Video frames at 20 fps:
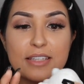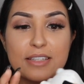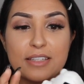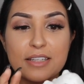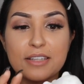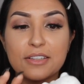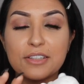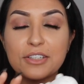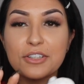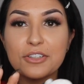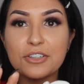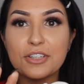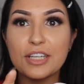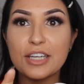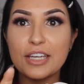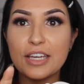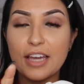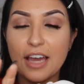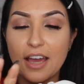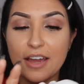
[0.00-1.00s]
It's
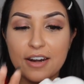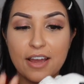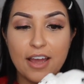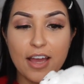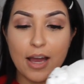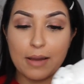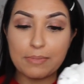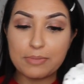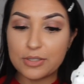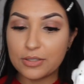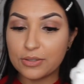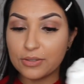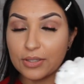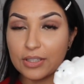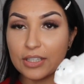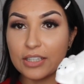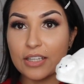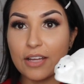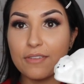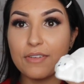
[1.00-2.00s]
glittery, and I
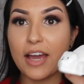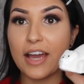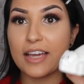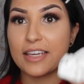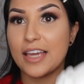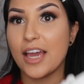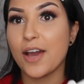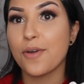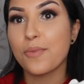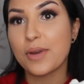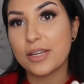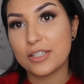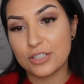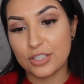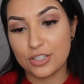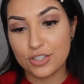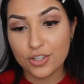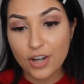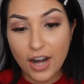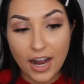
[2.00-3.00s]
absolutely love it. I can't wait
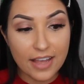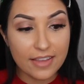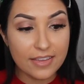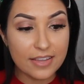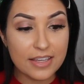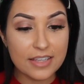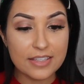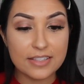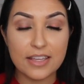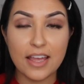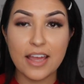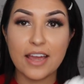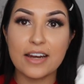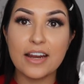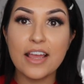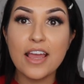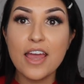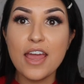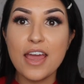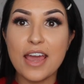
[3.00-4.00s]
to try this,
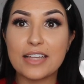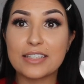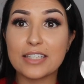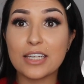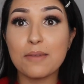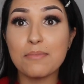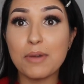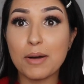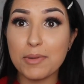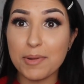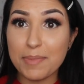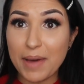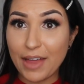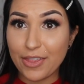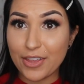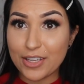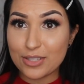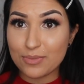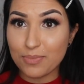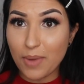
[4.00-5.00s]
and it's like a bubble
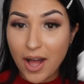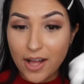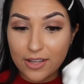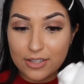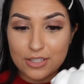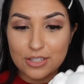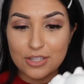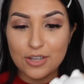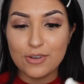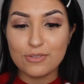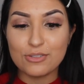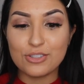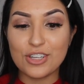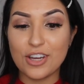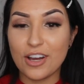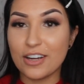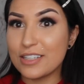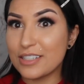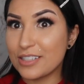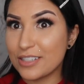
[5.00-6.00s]
bath as well, so
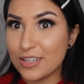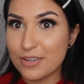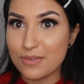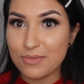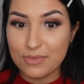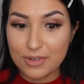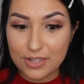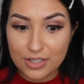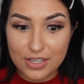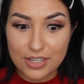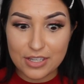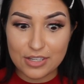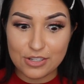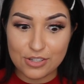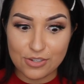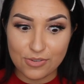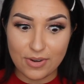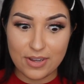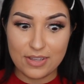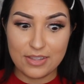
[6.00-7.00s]
Gianni's going to really
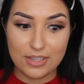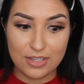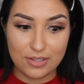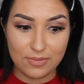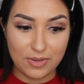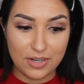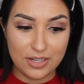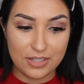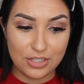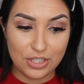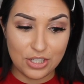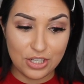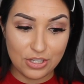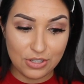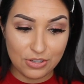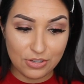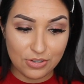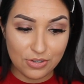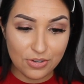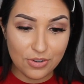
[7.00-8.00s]
enjoy this one
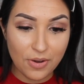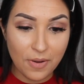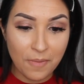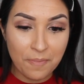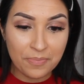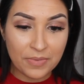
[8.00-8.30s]
too.